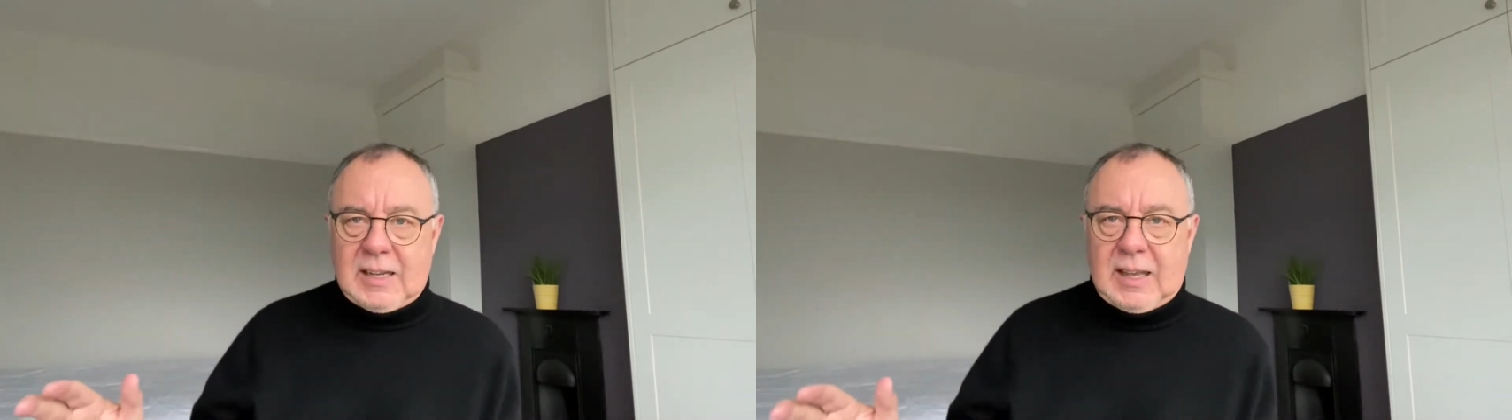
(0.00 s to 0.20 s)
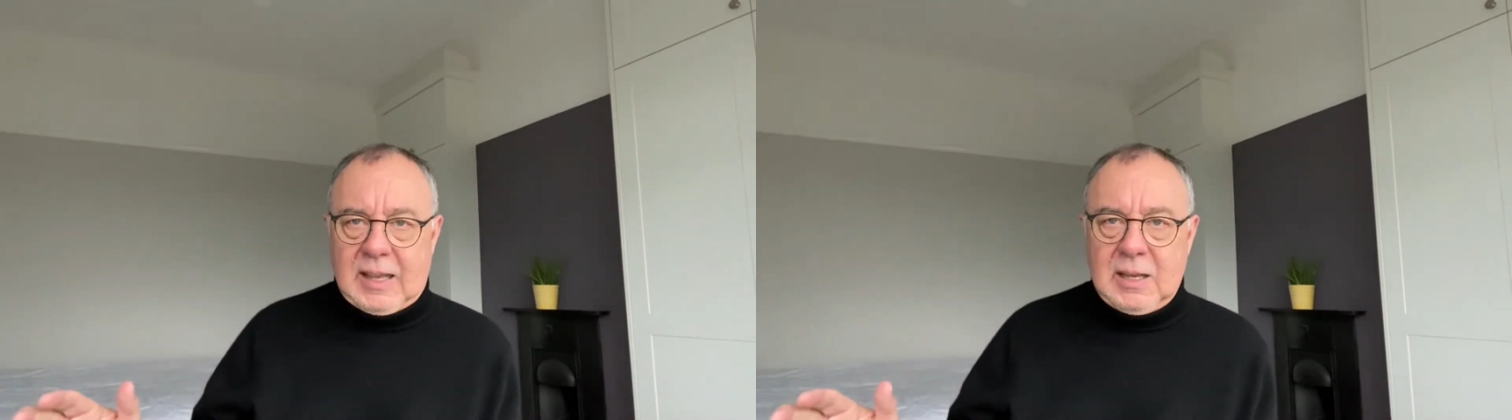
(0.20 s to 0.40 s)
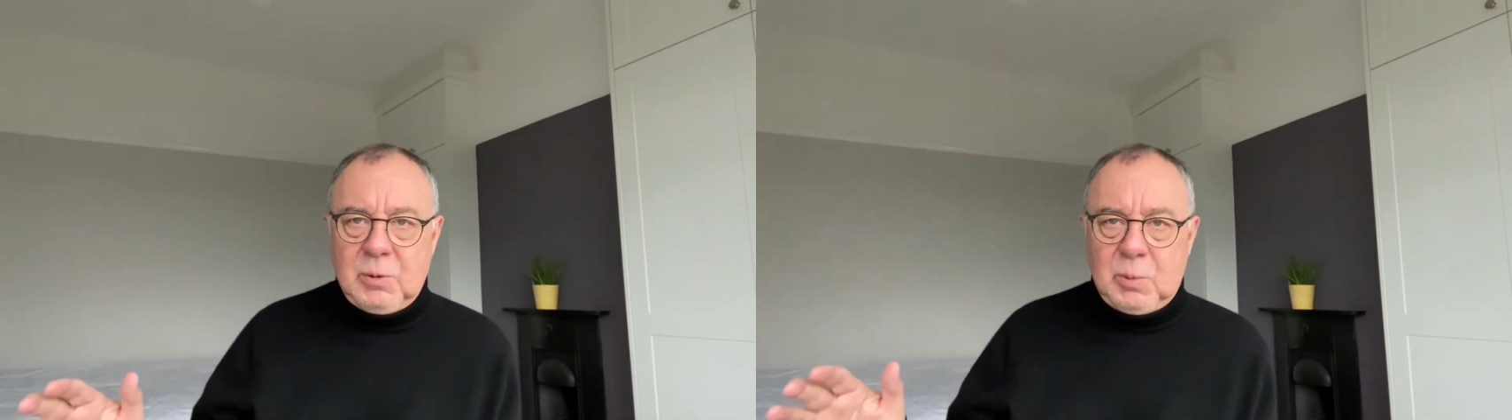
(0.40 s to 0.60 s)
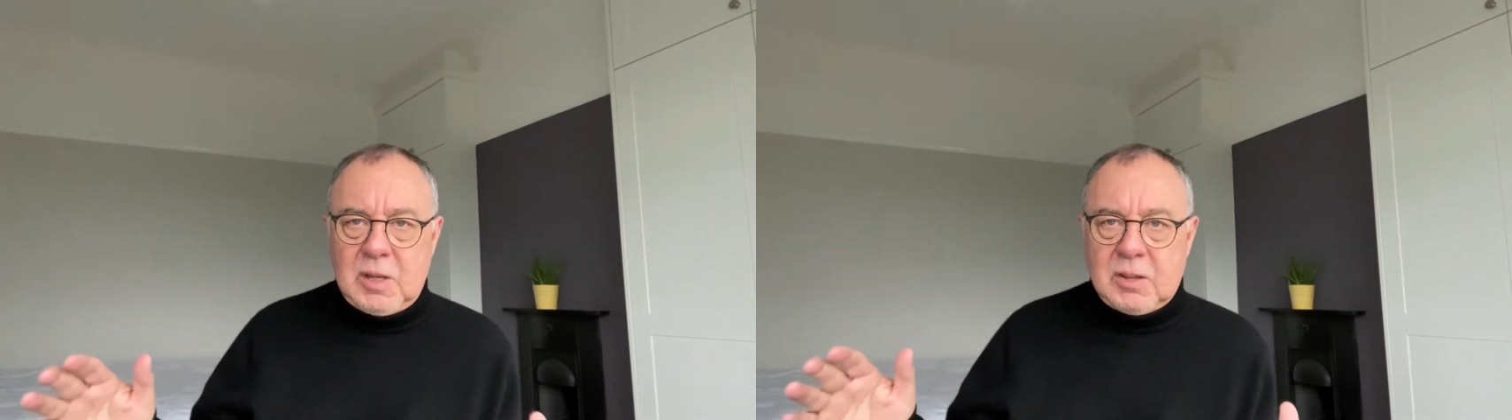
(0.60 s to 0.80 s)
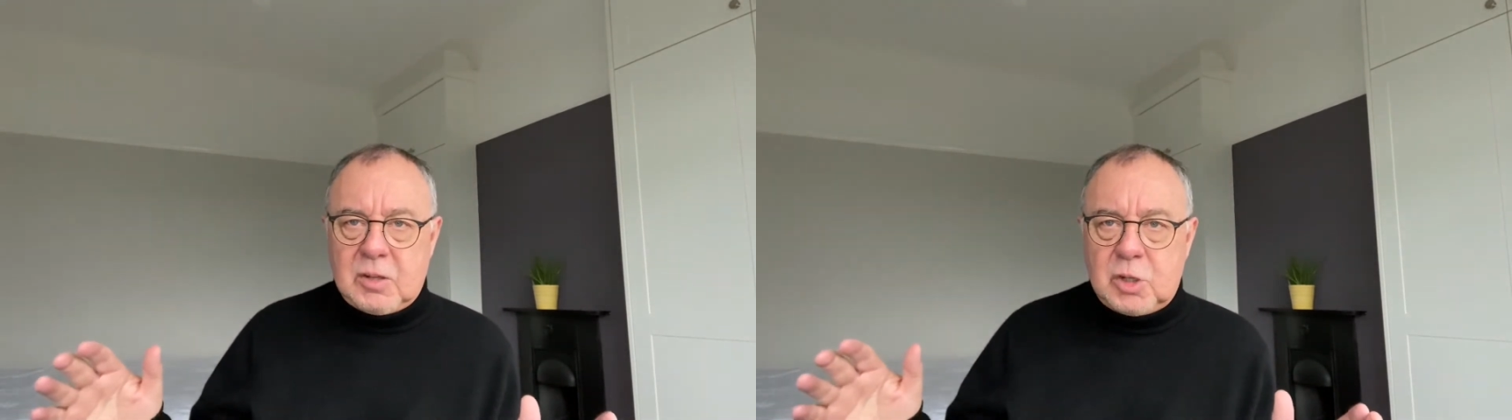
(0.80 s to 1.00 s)
here
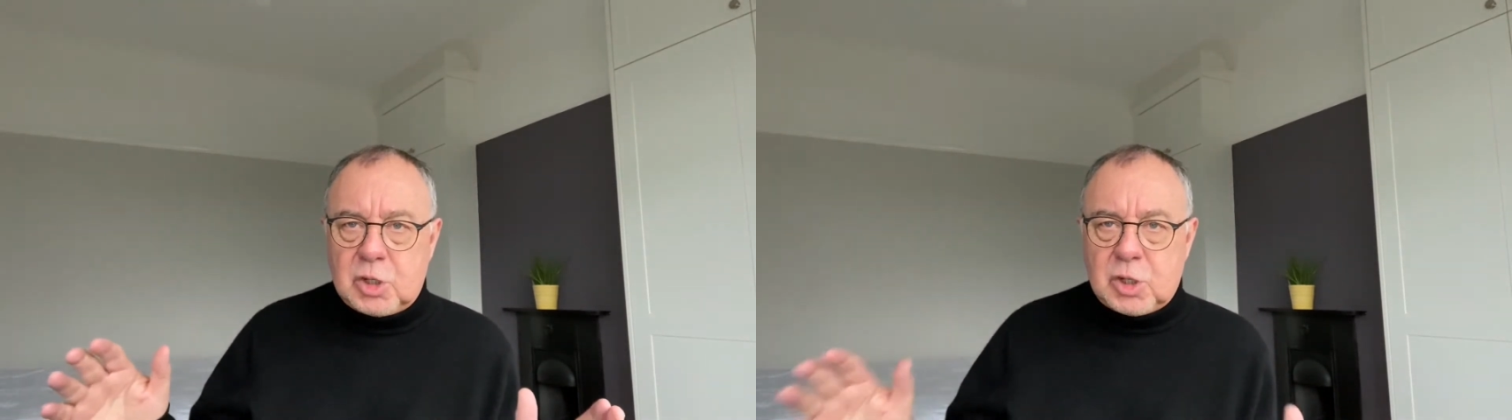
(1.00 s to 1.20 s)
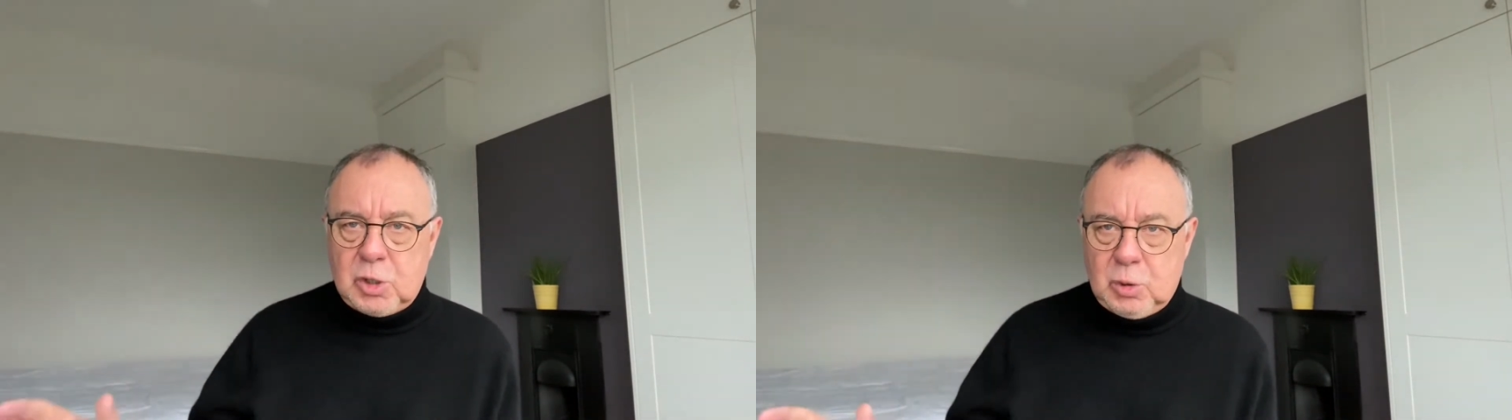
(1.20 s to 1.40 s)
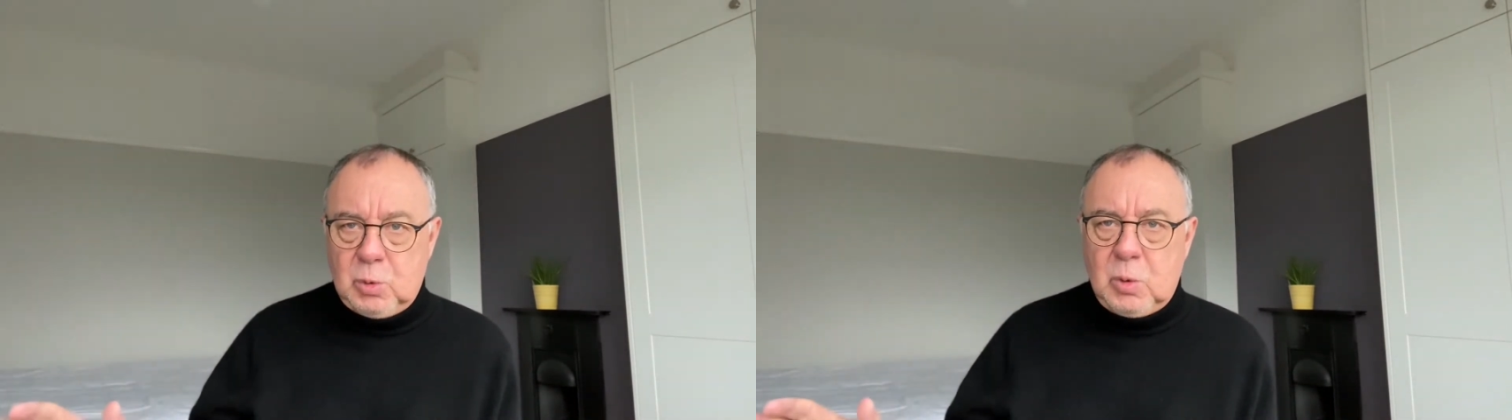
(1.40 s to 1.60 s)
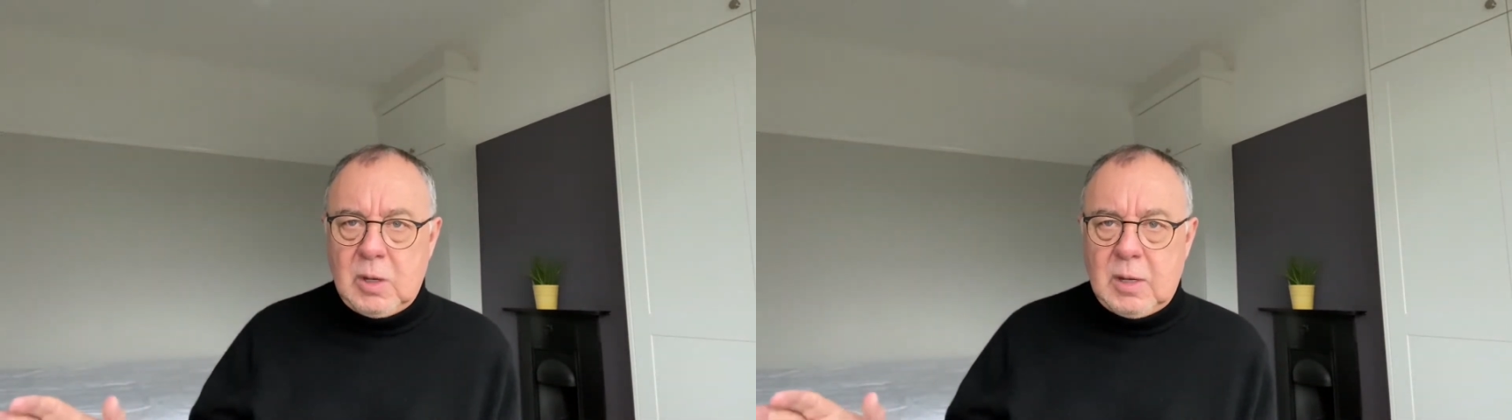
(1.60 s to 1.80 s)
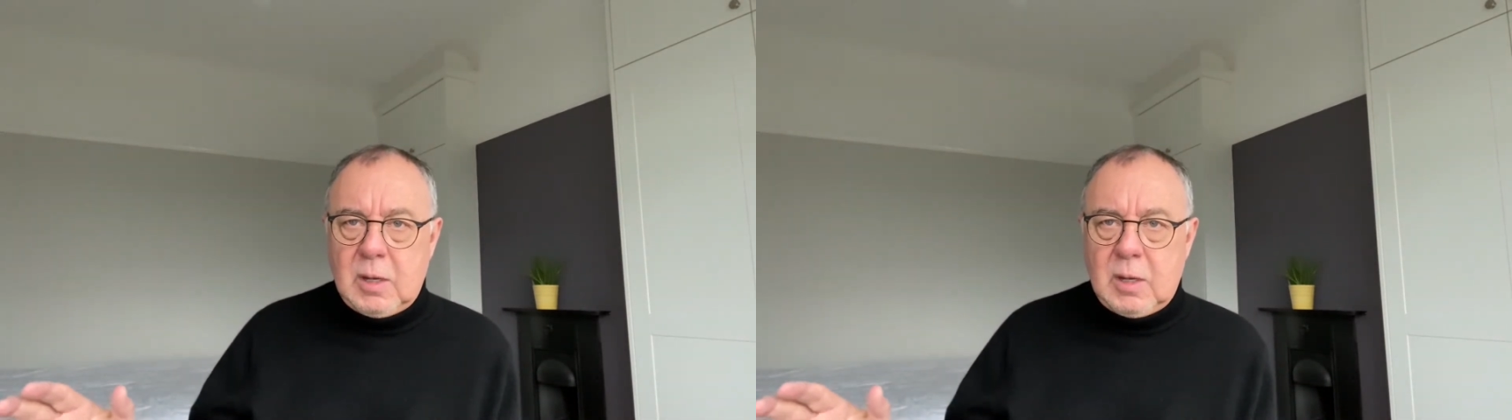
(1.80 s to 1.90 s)
with 2